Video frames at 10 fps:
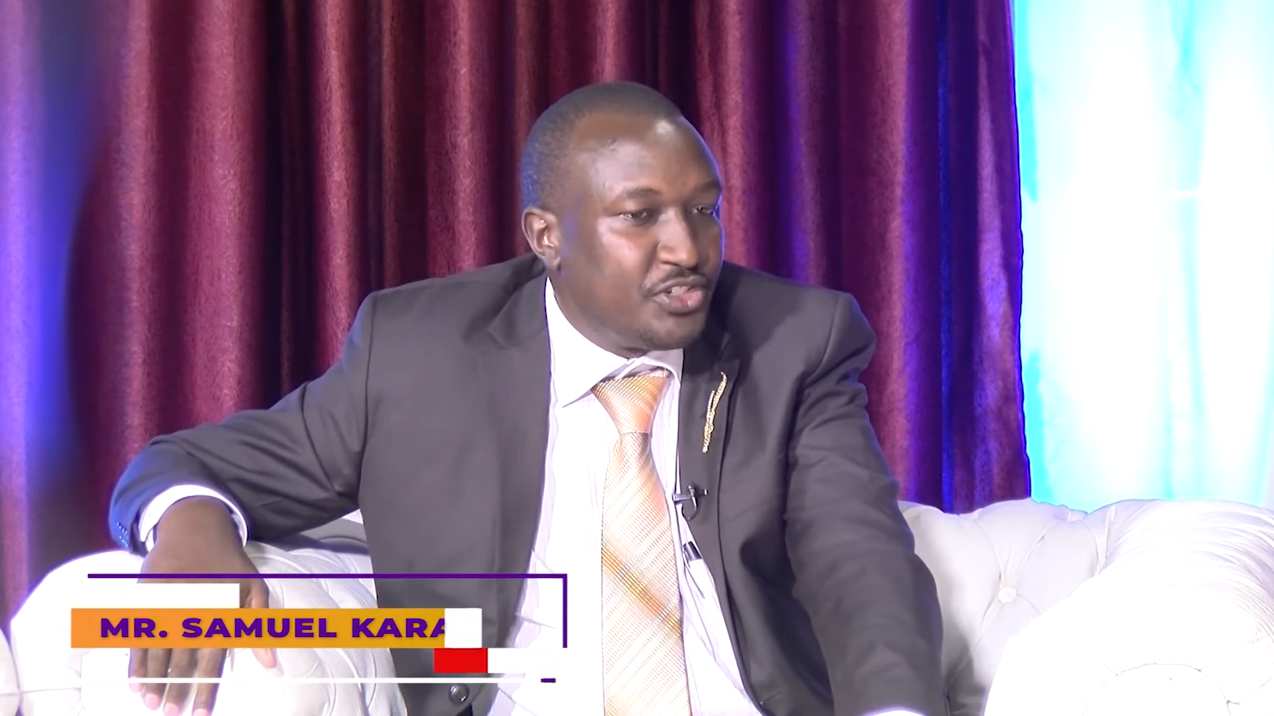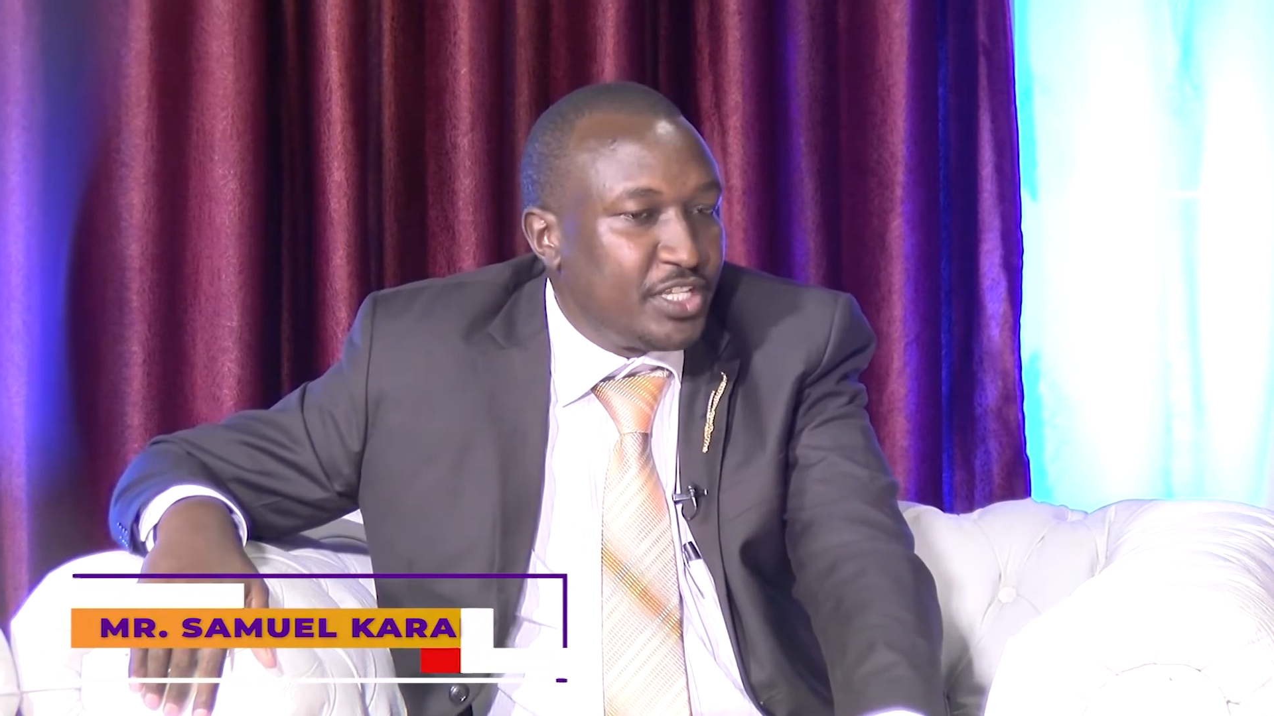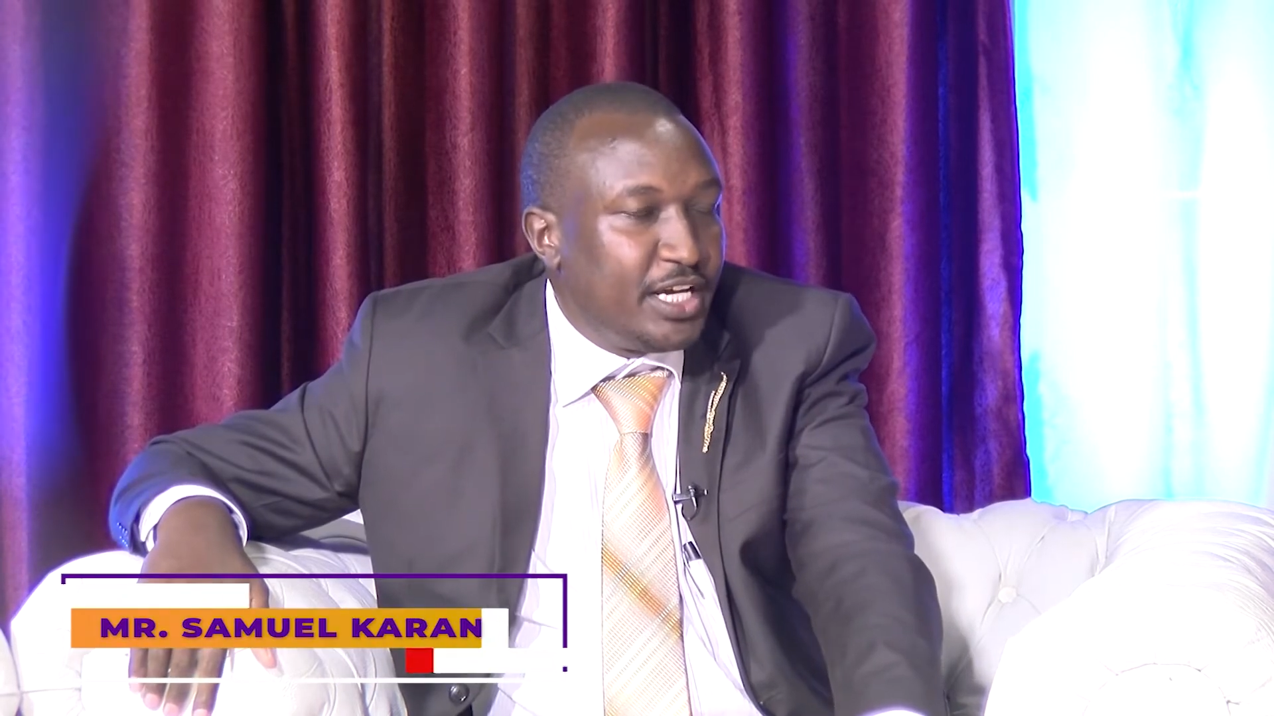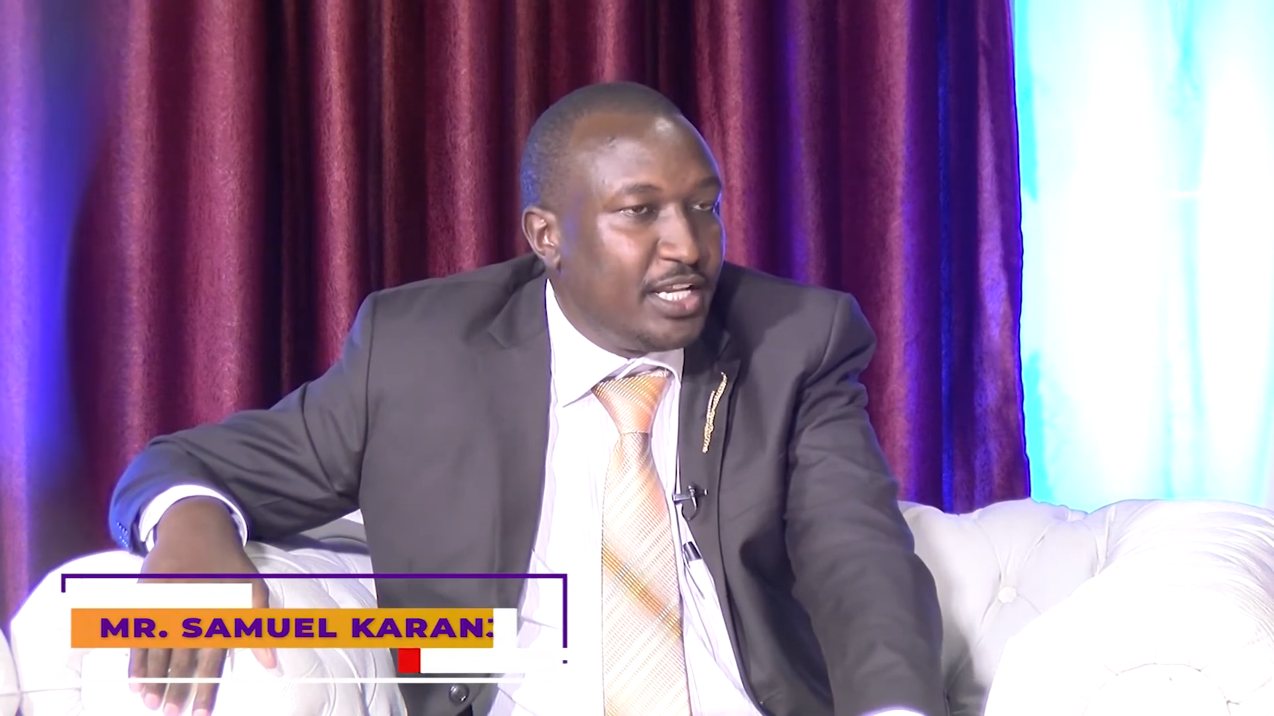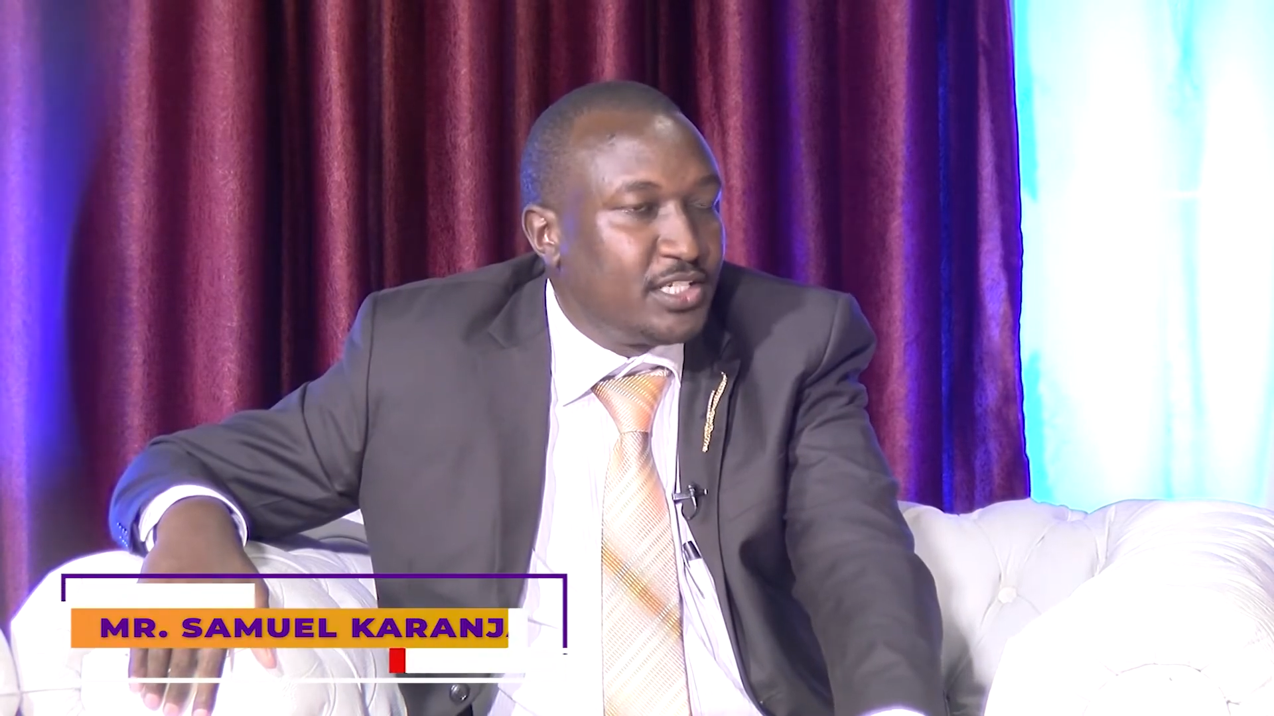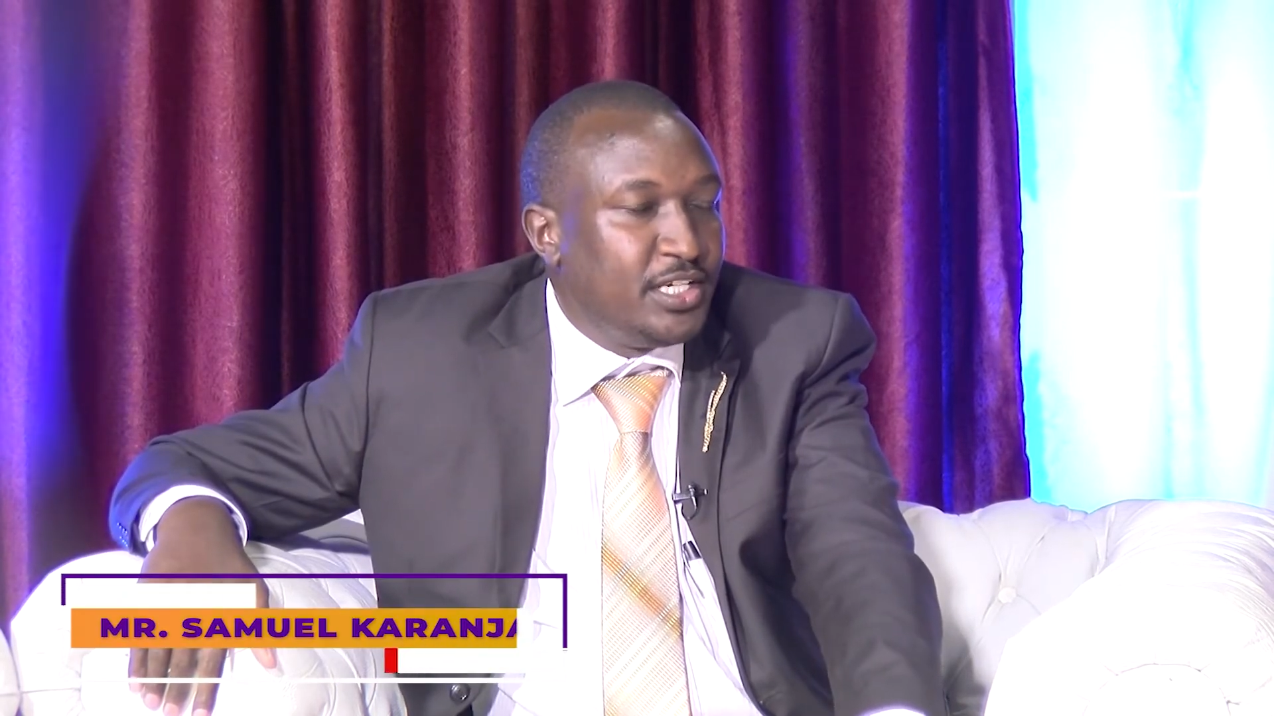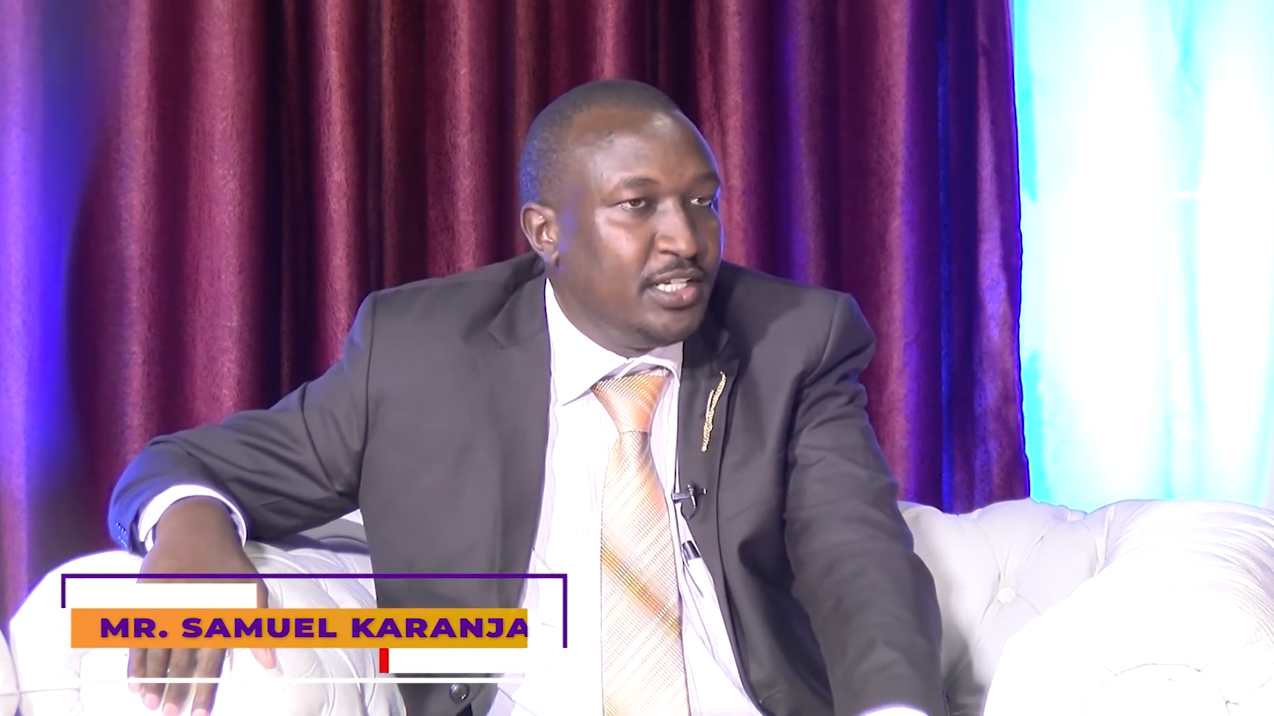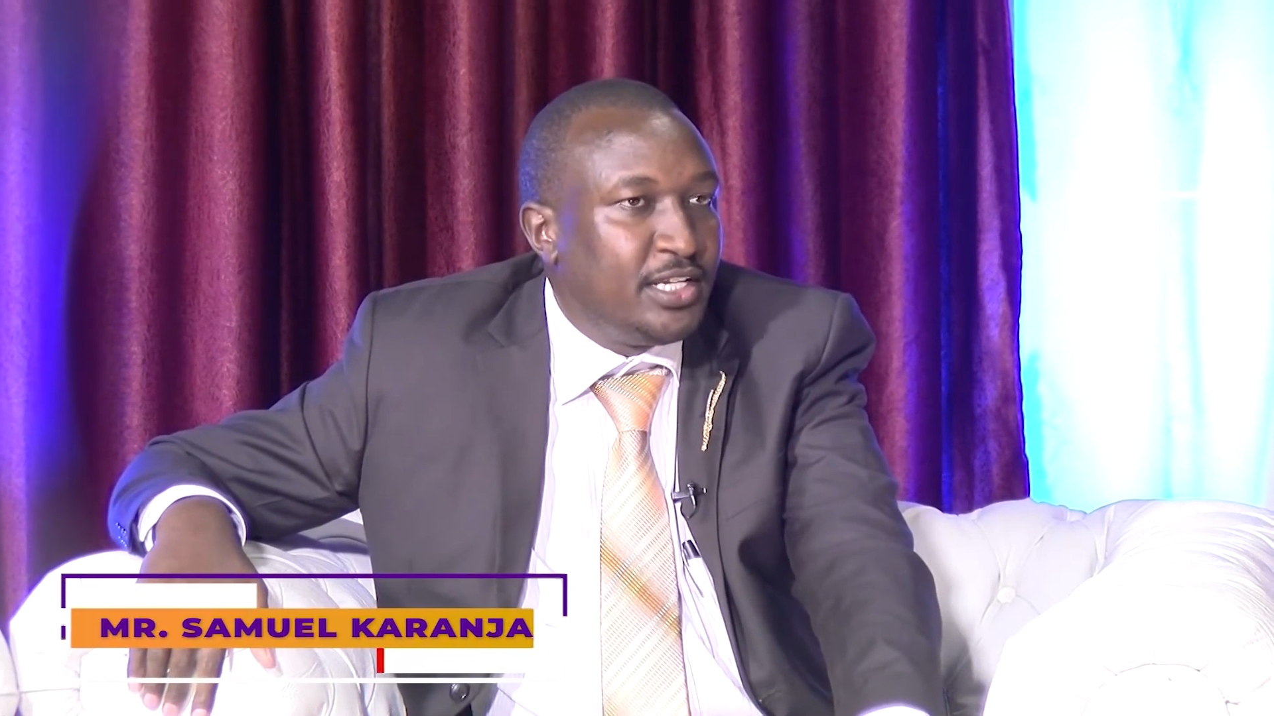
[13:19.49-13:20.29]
on the girl child,